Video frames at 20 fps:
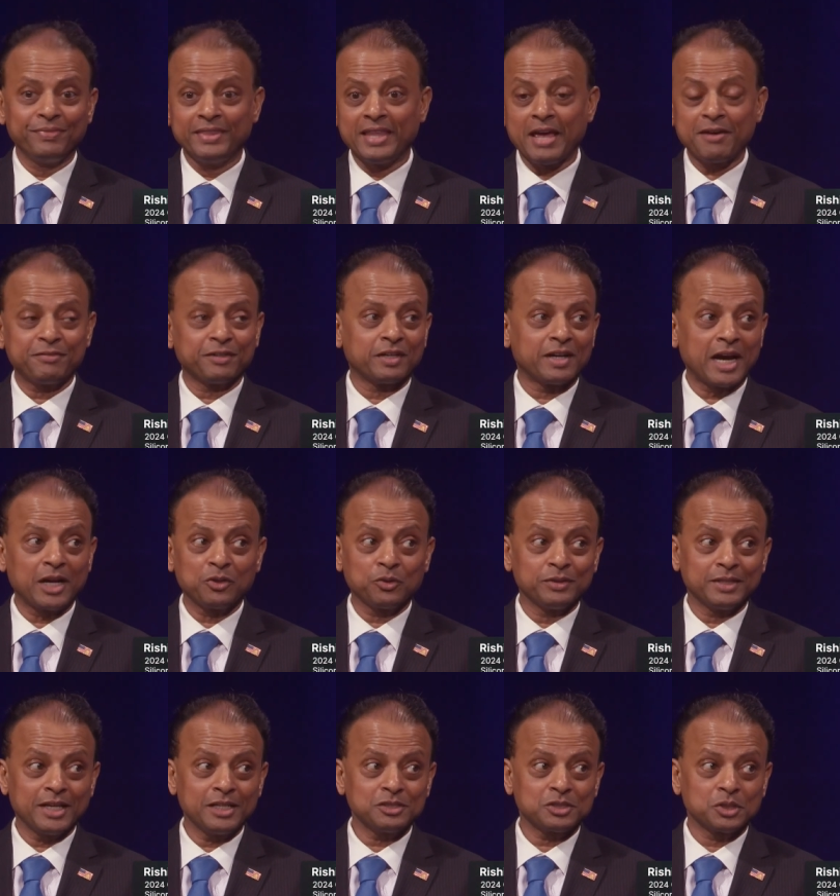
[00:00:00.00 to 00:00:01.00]
Never. I
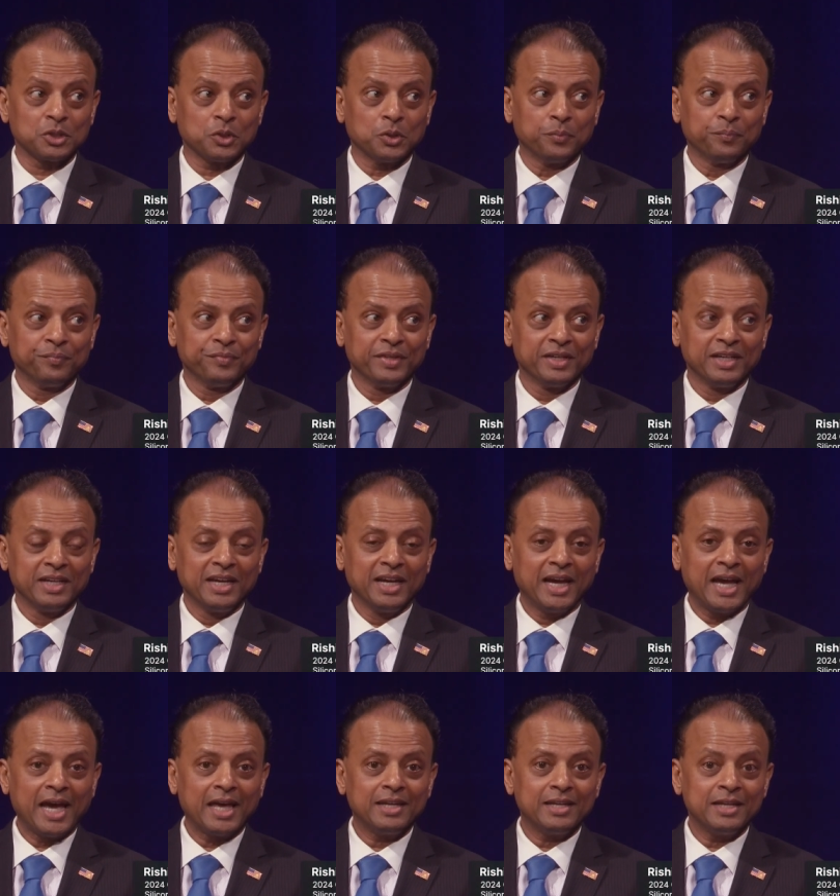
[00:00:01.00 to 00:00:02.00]
don't think so.
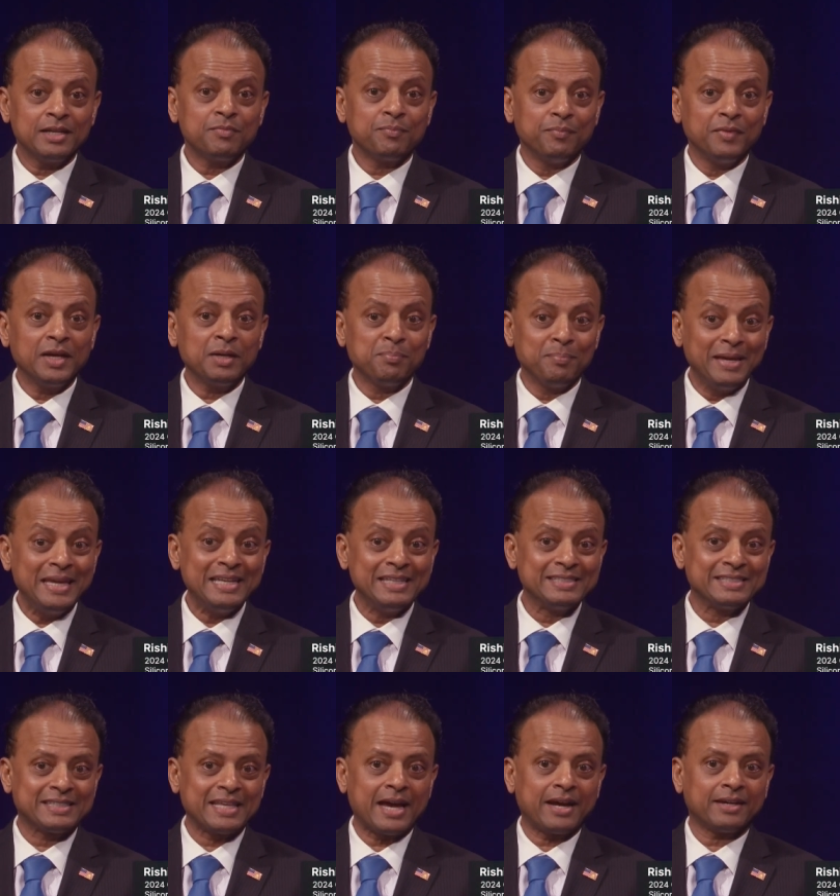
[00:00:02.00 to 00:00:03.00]
And it, it
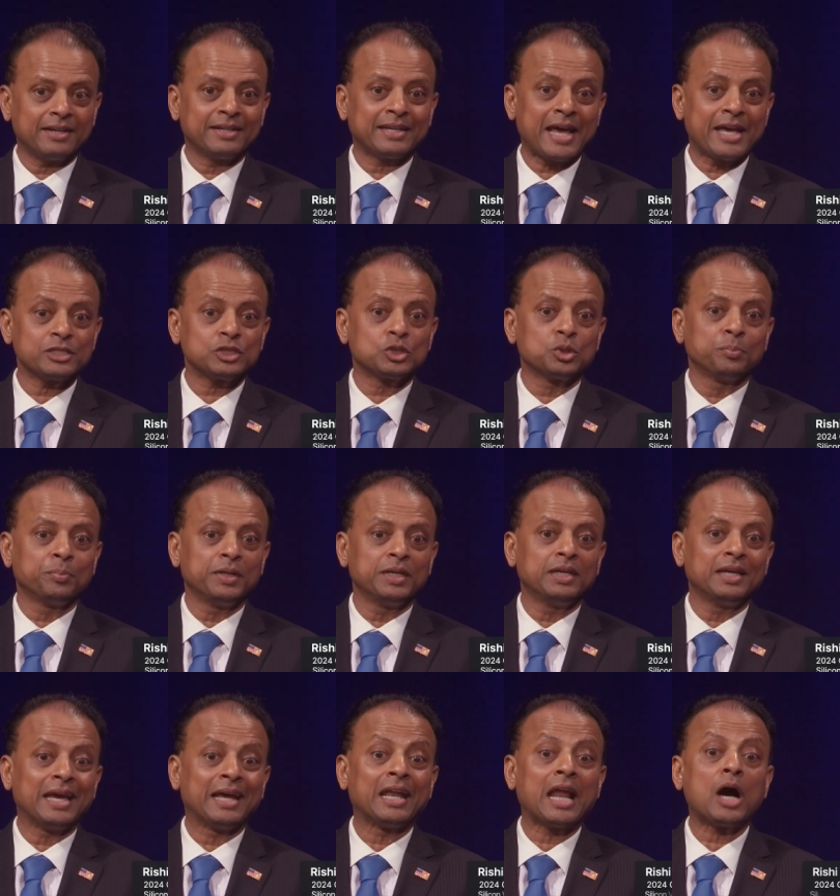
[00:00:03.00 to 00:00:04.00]
means that it has to
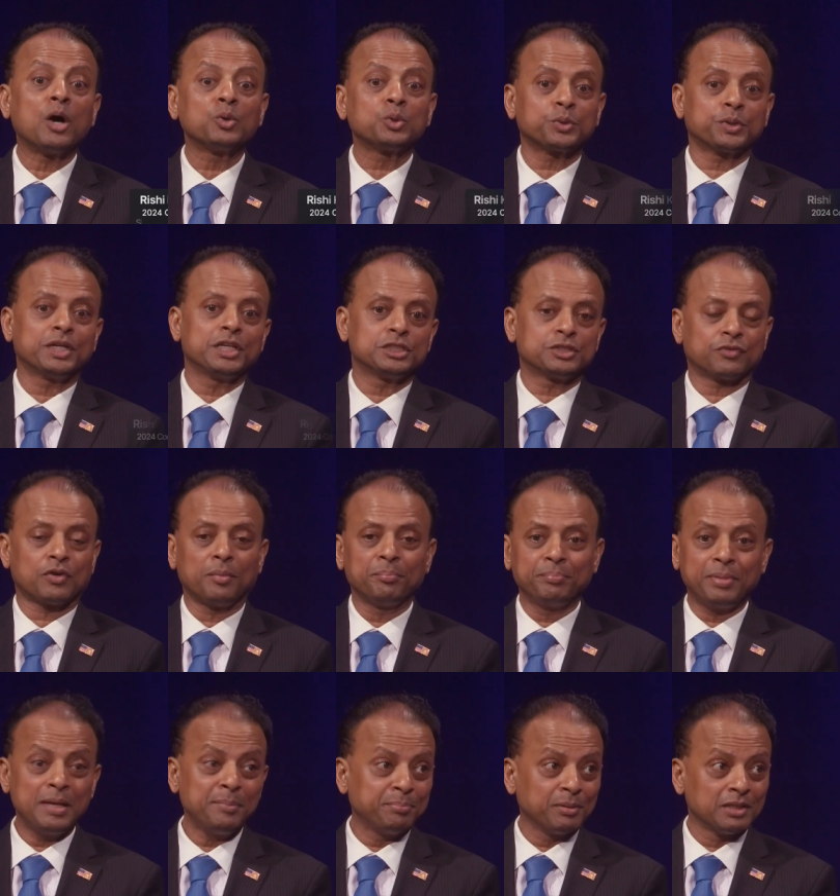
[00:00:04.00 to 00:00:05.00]
be an outrage from
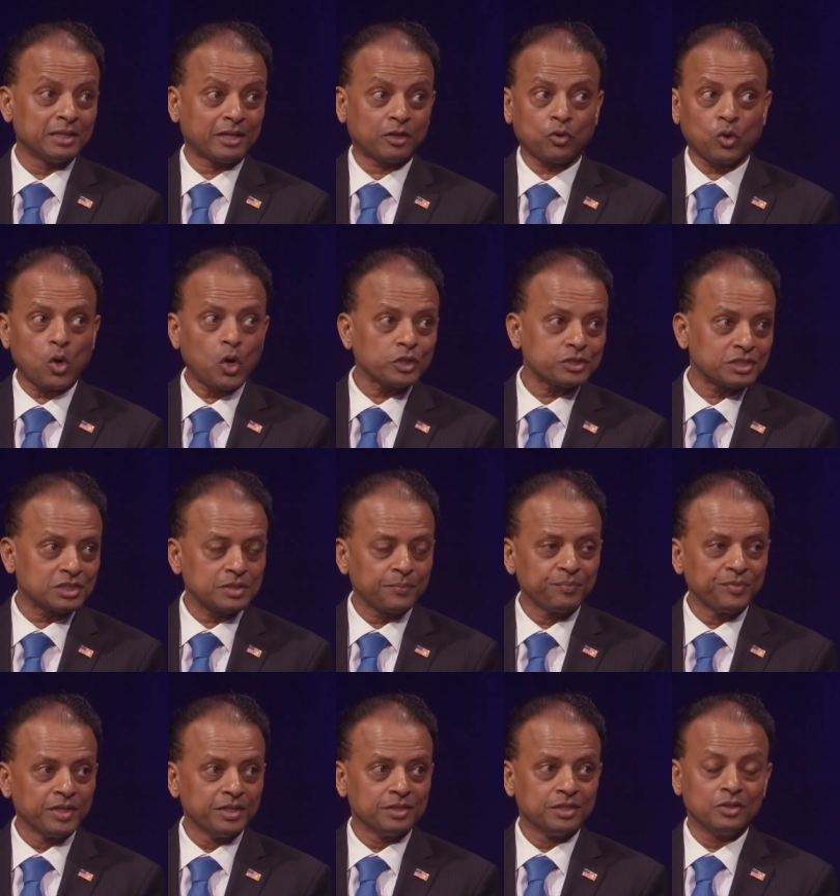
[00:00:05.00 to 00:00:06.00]
people across
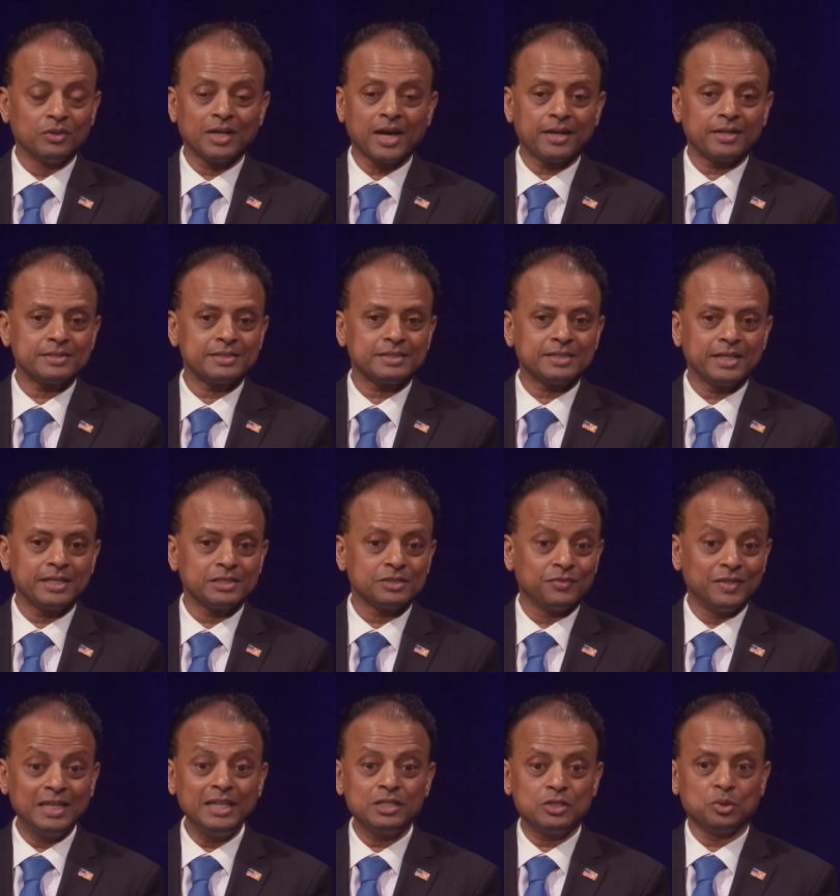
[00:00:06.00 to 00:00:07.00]
the United States.
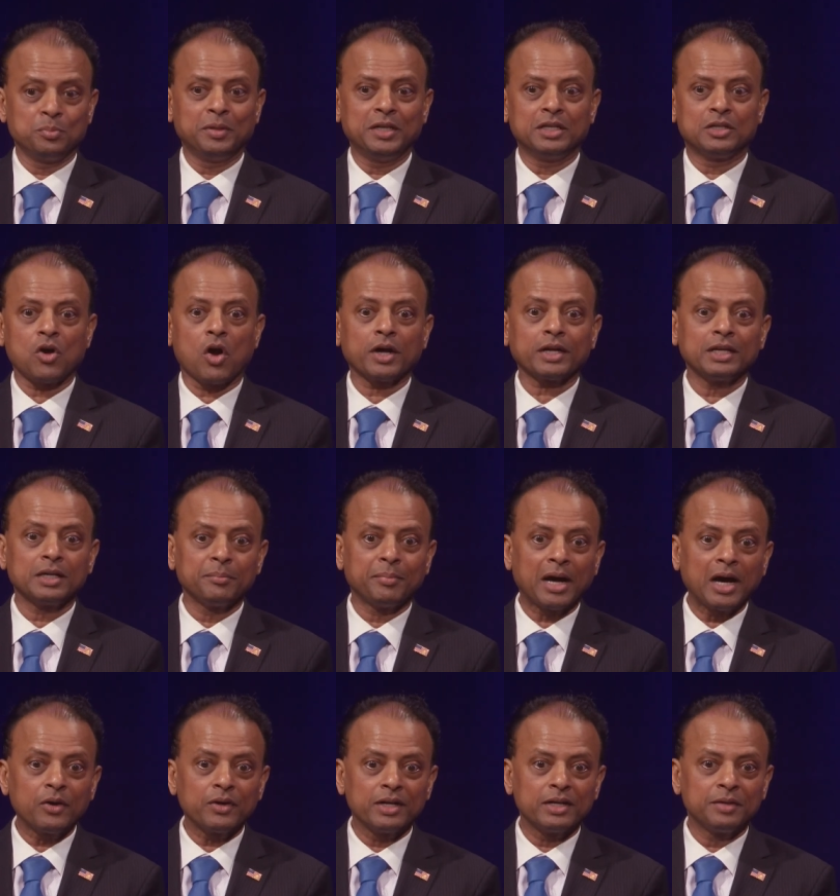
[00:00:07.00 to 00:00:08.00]
We need to be talking
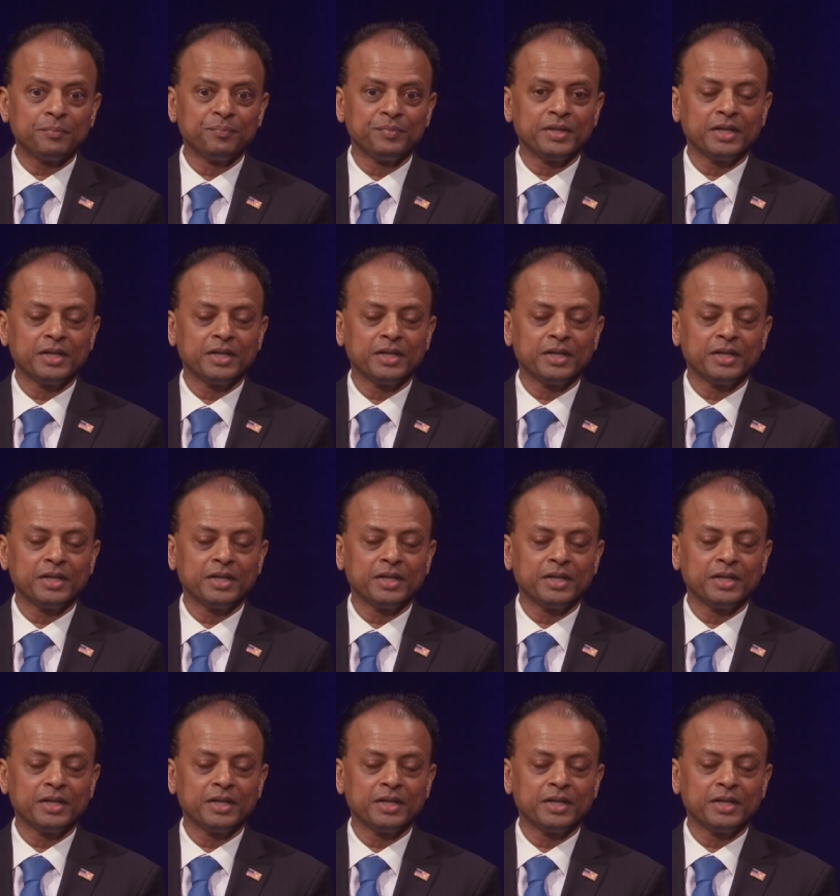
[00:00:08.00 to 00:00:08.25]
about it.